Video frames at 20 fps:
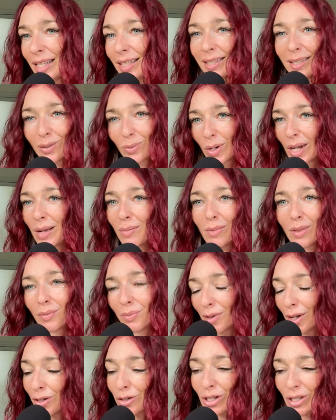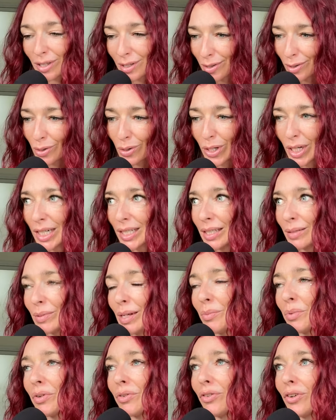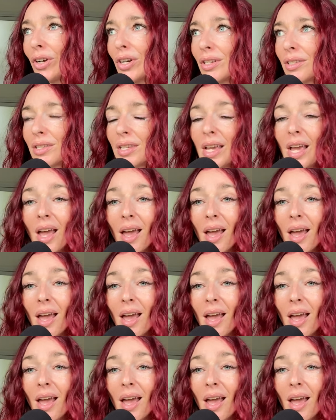This is why I'm launching this course September 1st.